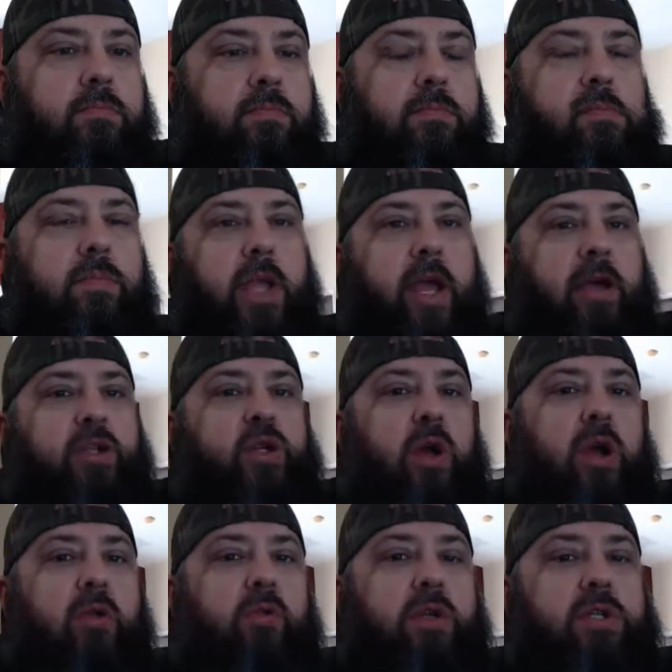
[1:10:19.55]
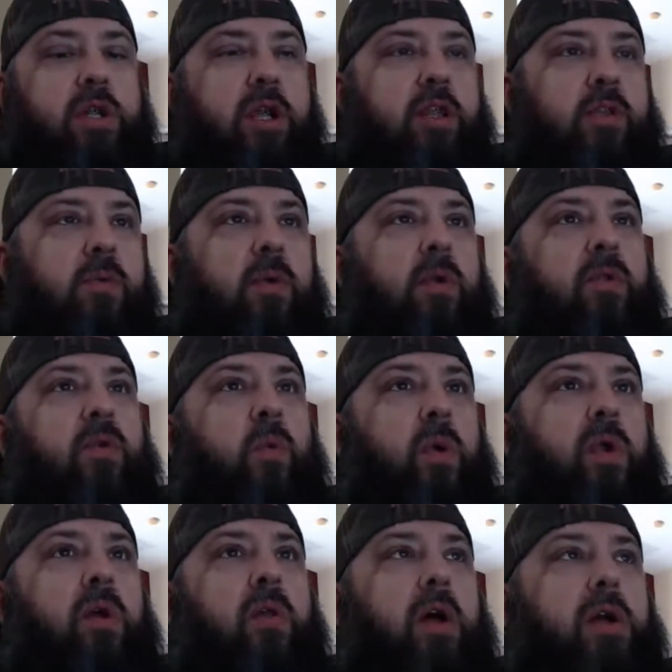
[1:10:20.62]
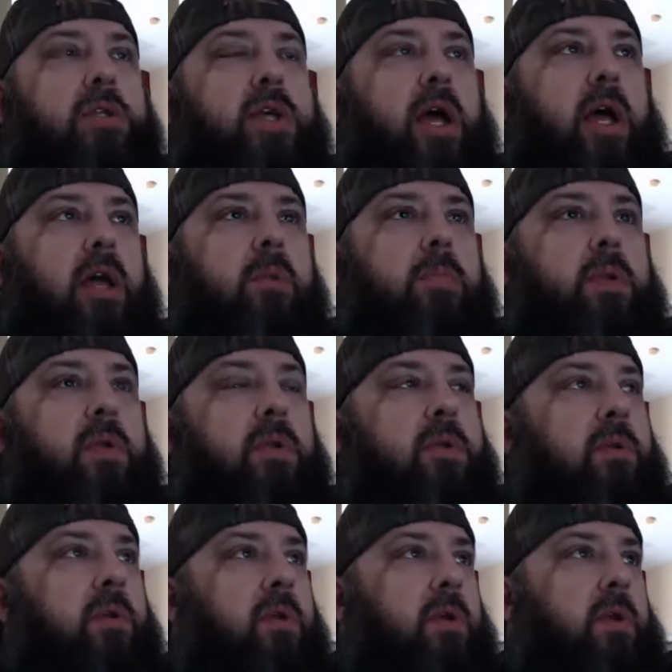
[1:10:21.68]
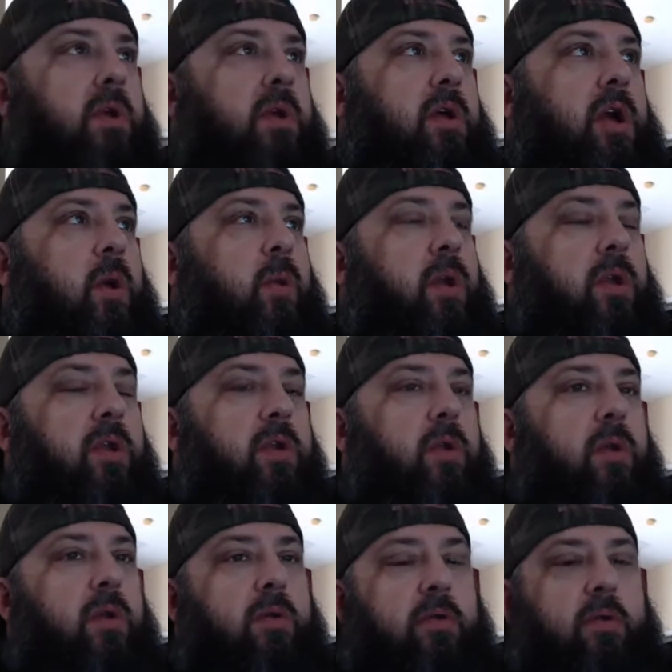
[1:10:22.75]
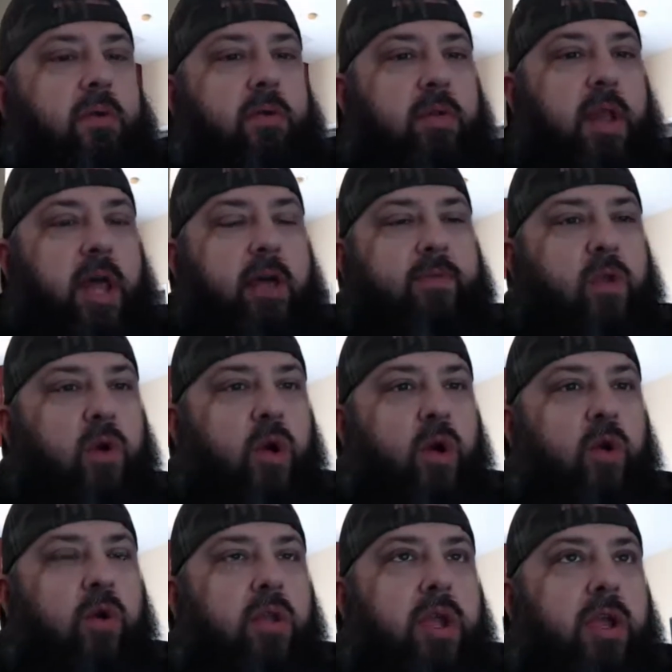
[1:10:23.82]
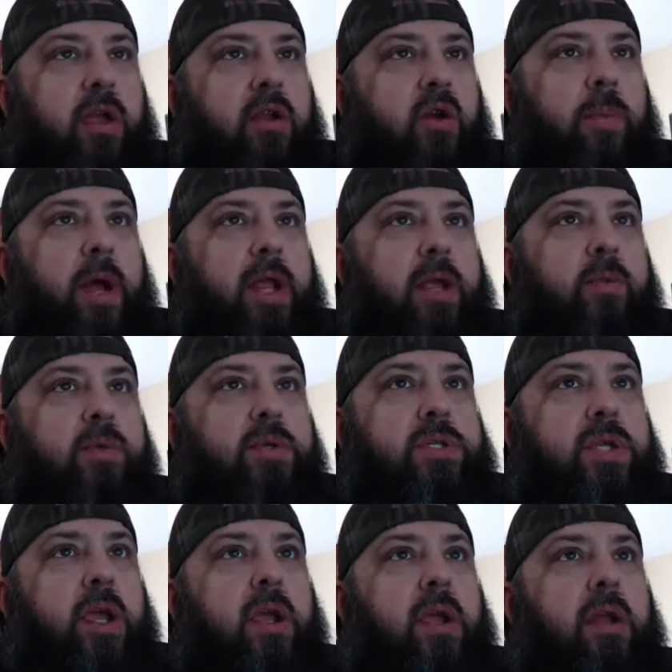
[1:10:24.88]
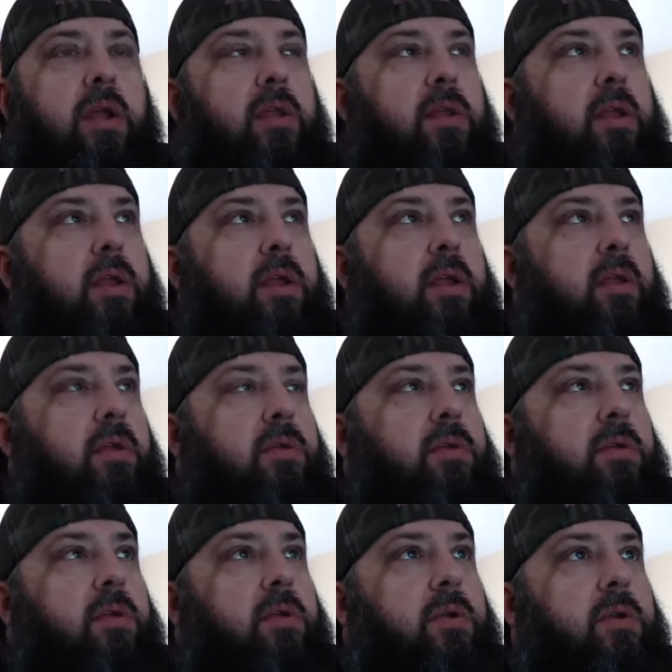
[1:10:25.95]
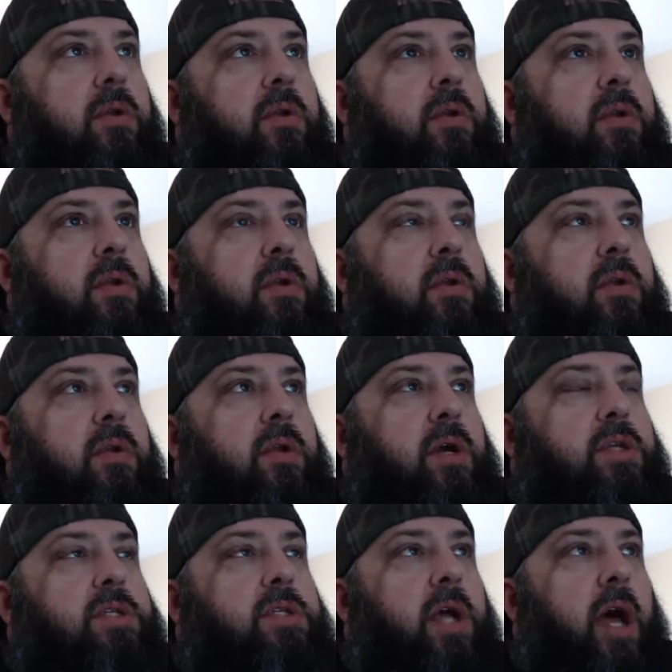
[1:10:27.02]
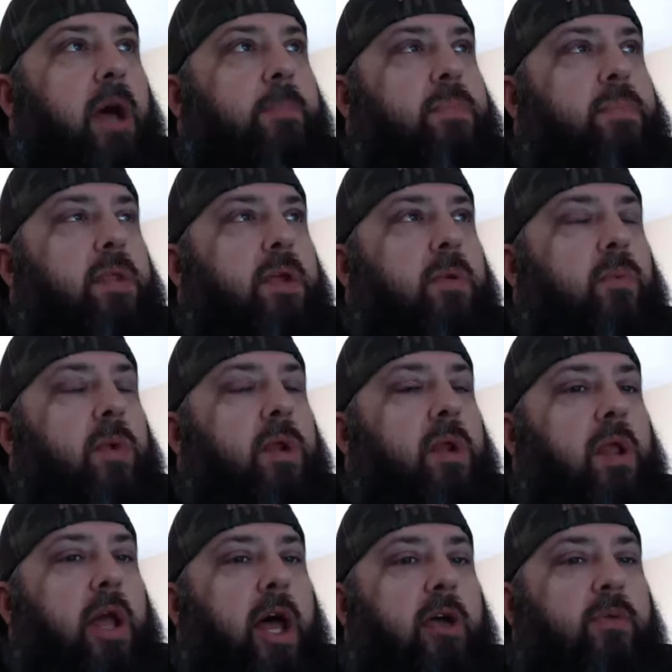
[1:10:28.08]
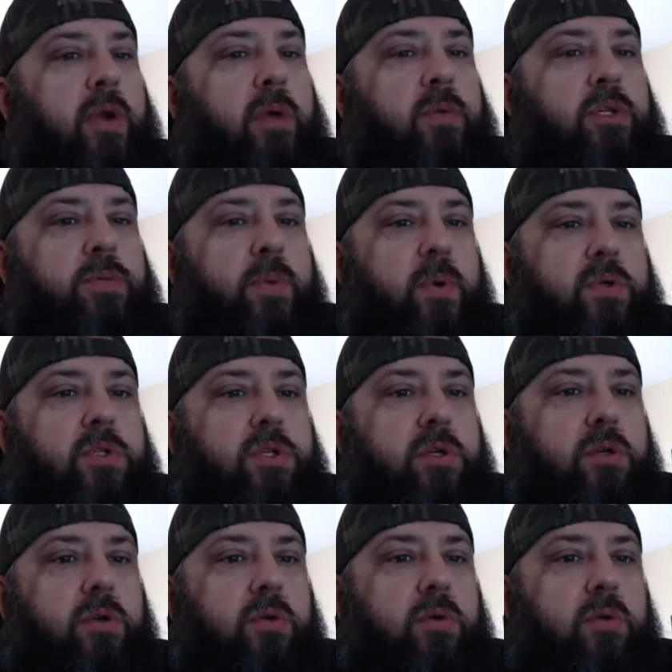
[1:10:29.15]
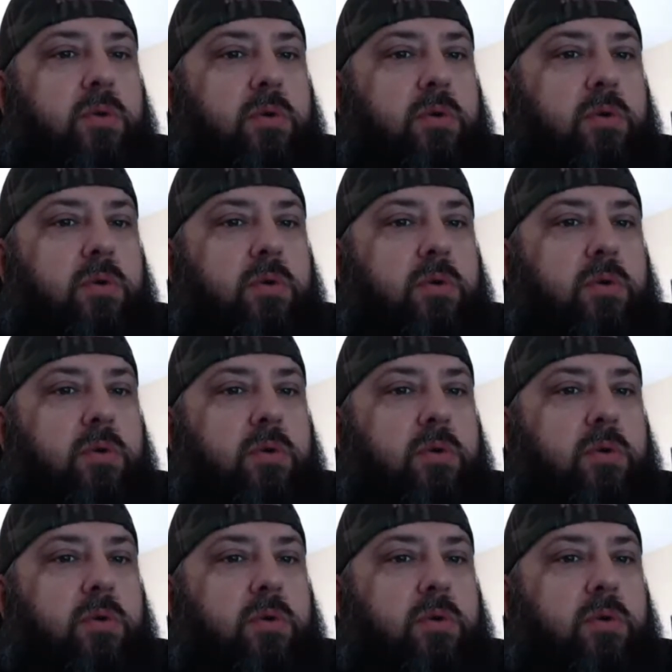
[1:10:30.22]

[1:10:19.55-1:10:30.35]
Yeah, I tried originally at the 1 o'clock time, and I went a little live a little early, and nobody was in, and then I stopped, and then went live when I was supposed to,